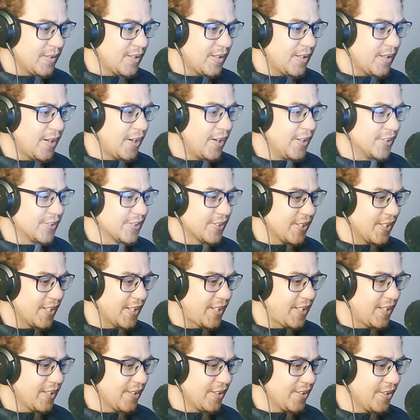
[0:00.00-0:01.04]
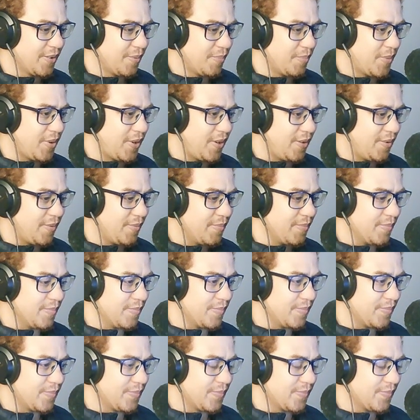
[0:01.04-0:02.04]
Oh, he's gonna kill the mom.